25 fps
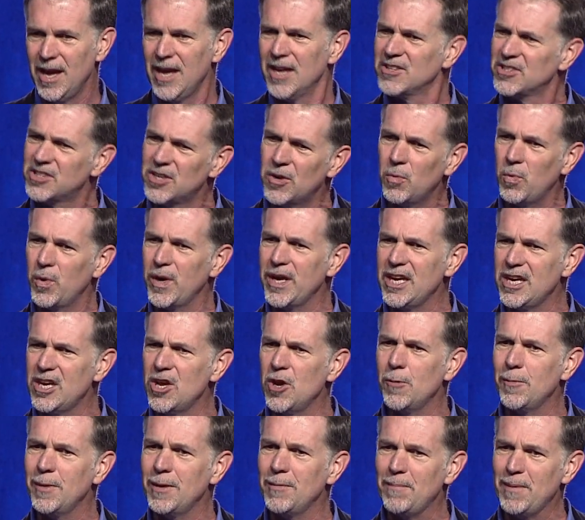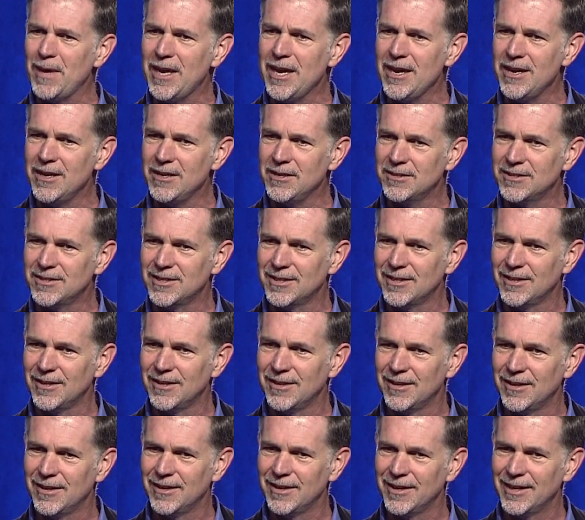So we human beings,
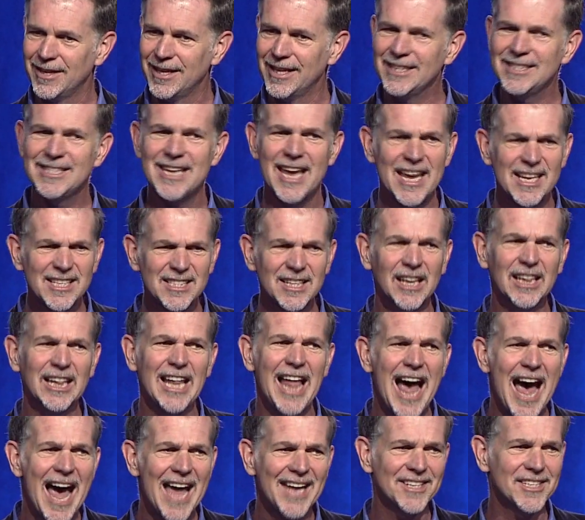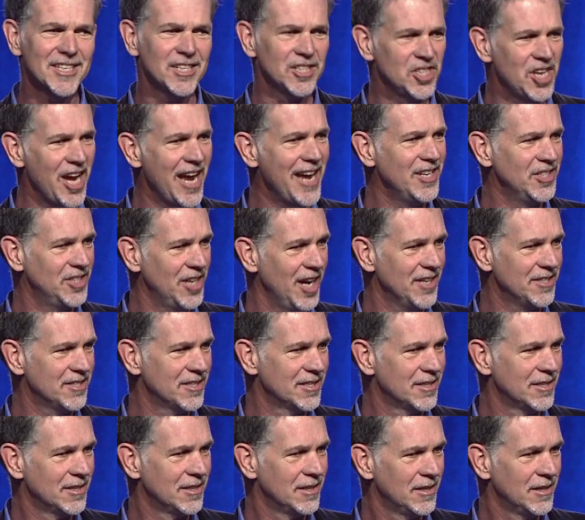it takes a lot to change
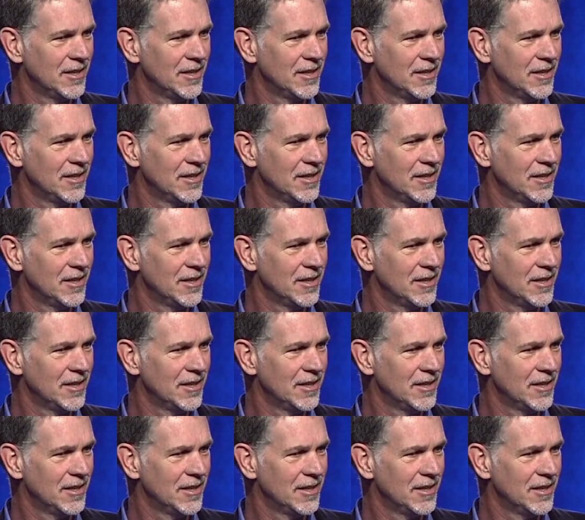us.